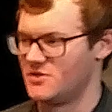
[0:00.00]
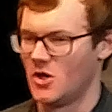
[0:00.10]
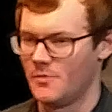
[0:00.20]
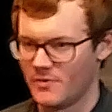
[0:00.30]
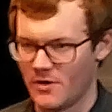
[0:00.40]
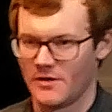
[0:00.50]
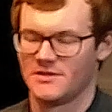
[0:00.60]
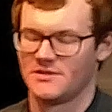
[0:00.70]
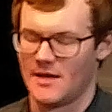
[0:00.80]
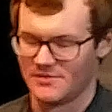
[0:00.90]
Soap and water
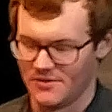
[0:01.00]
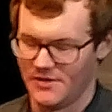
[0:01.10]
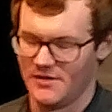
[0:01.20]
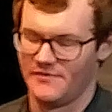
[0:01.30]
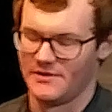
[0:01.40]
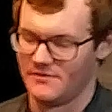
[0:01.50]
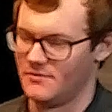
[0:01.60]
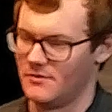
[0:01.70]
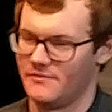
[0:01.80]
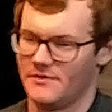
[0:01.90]
is absolutely an effective
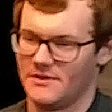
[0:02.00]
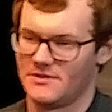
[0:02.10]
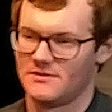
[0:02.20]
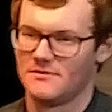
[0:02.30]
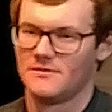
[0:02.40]
tool for this.